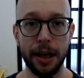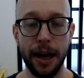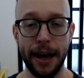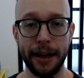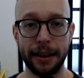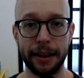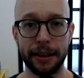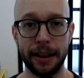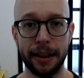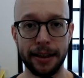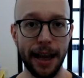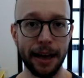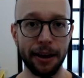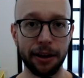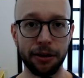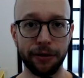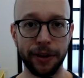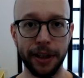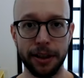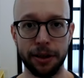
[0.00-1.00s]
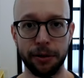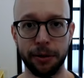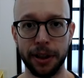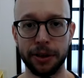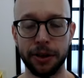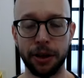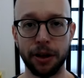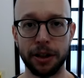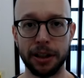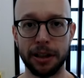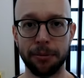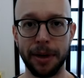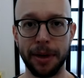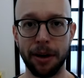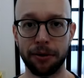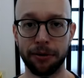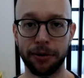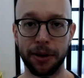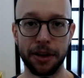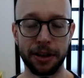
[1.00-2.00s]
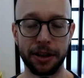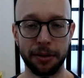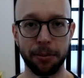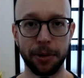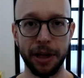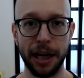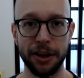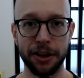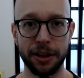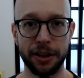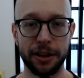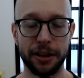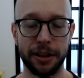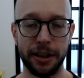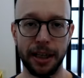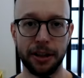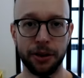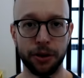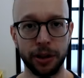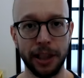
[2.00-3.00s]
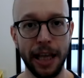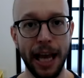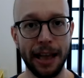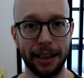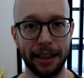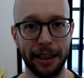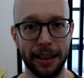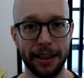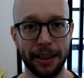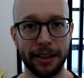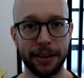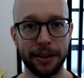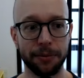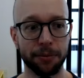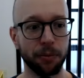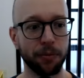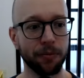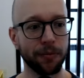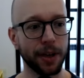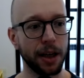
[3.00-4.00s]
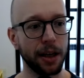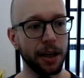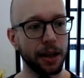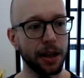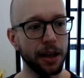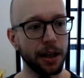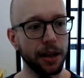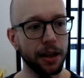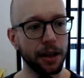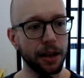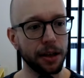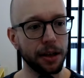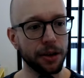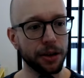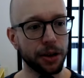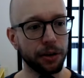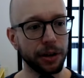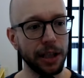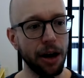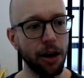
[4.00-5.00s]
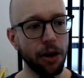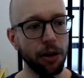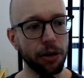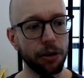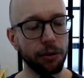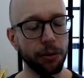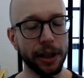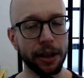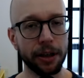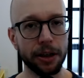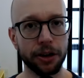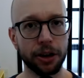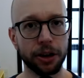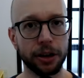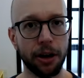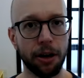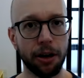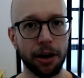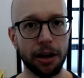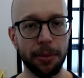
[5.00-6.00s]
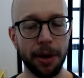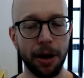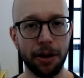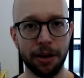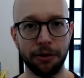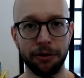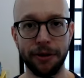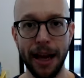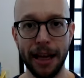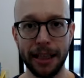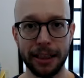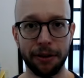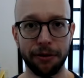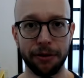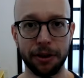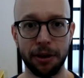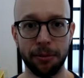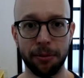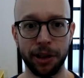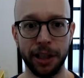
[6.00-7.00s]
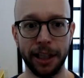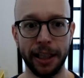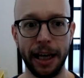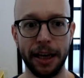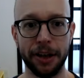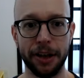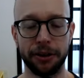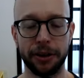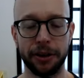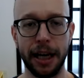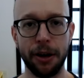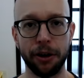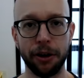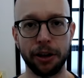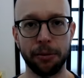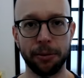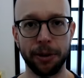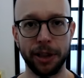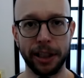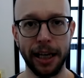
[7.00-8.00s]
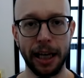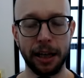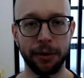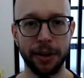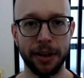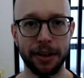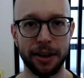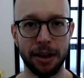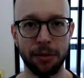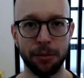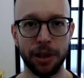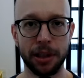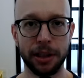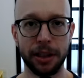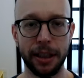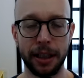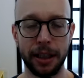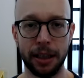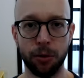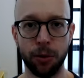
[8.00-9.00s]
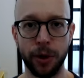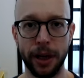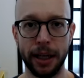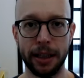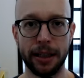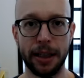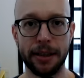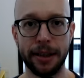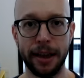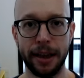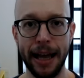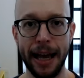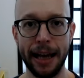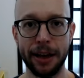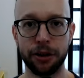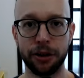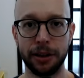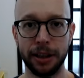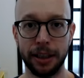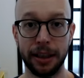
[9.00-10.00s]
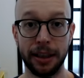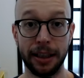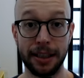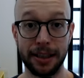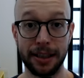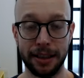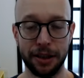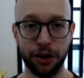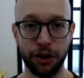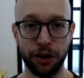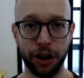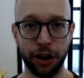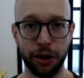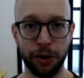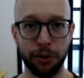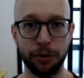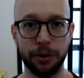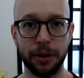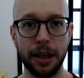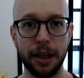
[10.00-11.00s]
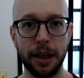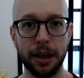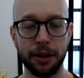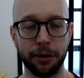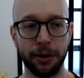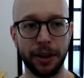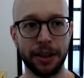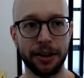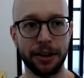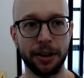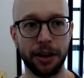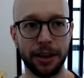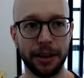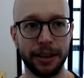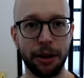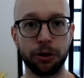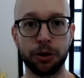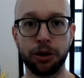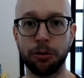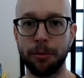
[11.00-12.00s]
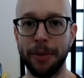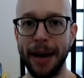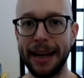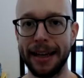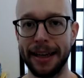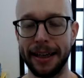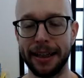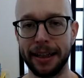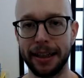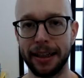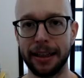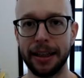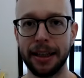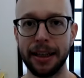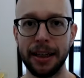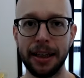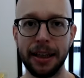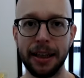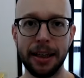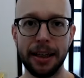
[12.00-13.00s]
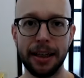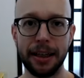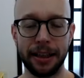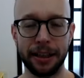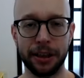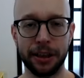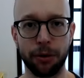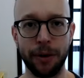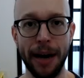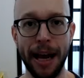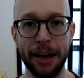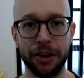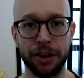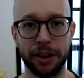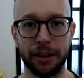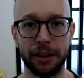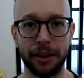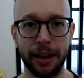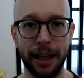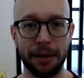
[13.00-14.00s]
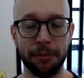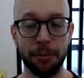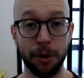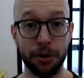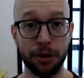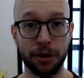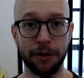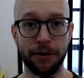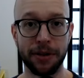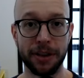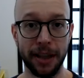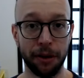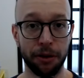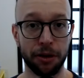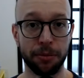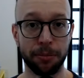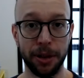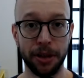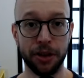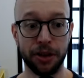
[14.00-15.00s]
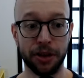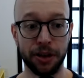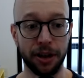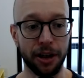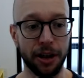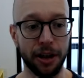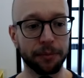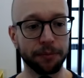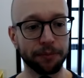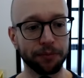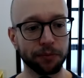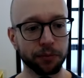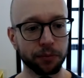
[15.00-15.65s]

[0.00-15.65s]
And in the second video, we talked about first impressions and tonalities. So, now we're going to talk about effective communication, how you communicate with someone in a way that they actually listen to you. So, it's not an automatic interaction like most of sales pitches are.